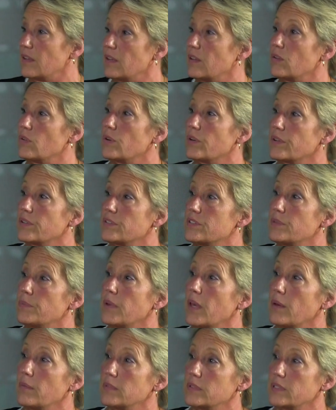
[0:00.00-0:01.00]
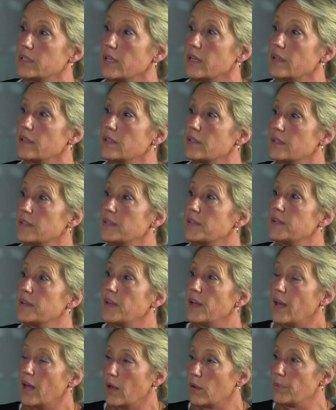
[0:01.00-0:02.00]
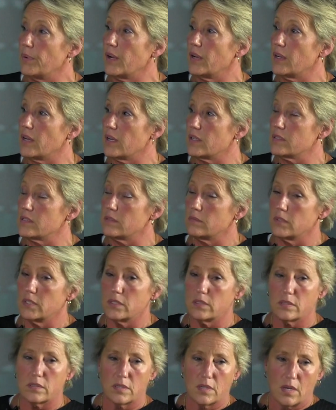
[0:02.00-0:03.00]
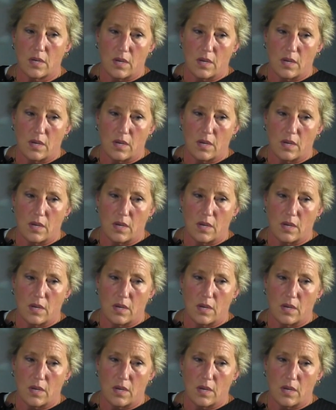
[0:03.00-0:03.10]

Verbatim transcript: in order to be able to help our customers.